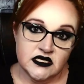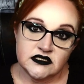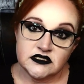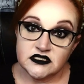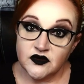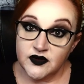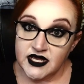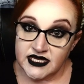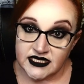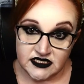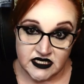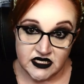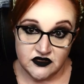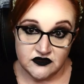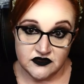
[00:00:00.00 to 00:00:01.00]
So he
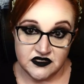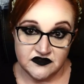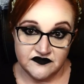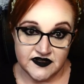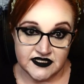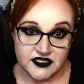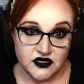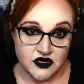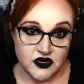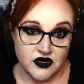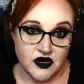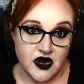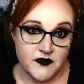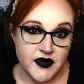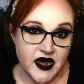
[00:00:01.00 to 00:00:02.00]
continued to visit
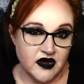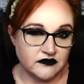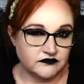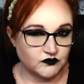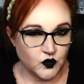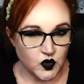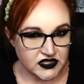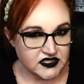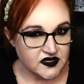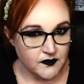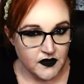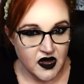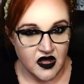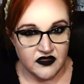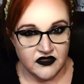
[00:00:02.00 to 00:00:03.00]
her about once a
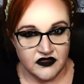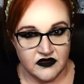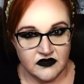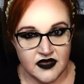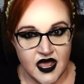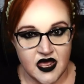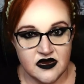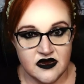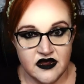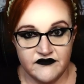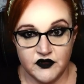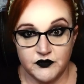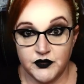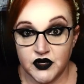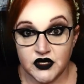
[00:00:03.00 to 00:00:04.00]
month and
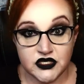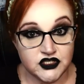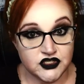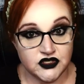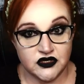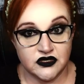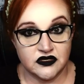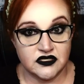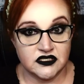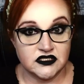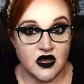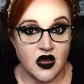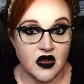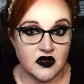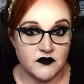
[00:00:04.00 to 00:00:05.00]
never pushed her to
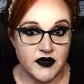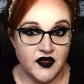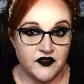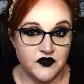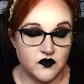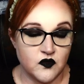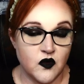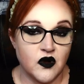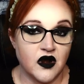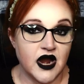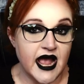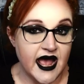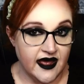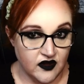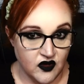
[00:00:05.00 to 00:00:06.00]
talk about the
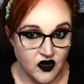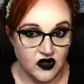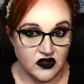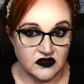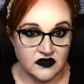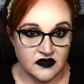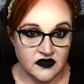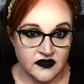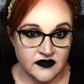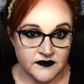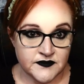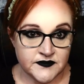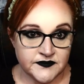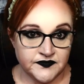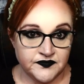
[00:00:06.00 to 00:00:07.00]
war at all.
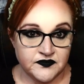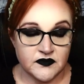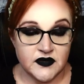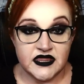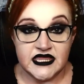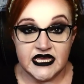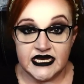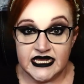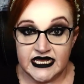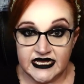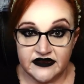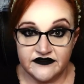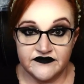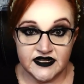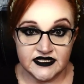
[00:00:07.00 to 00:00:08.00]
But then he
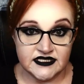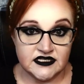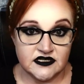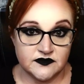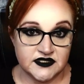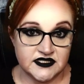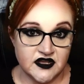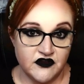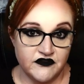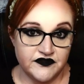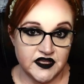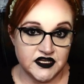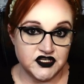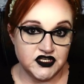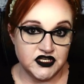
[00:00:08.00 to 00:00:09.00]
convinced
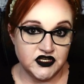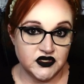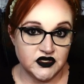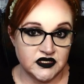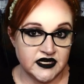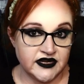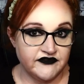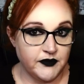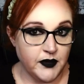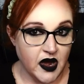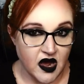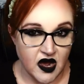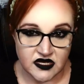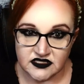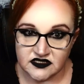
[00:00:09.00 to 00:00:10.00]
himself that she couldn't have
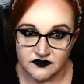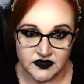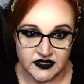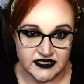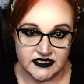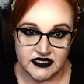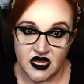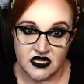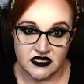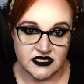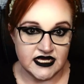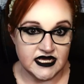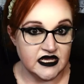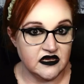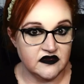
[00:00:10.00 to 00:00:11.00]
possibly done
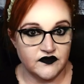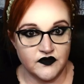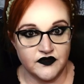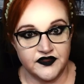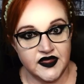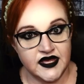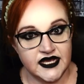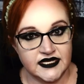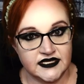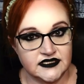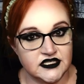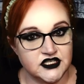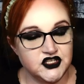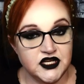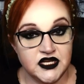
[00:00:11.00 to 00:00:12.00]
the evil things
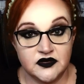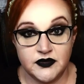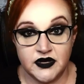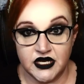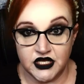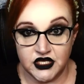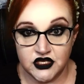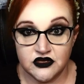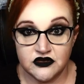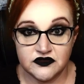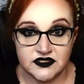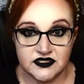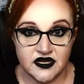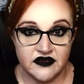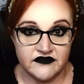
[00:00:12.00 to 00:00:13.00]
that she had been
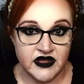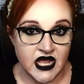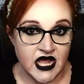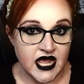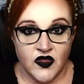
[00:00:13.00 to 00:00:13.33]
accused of,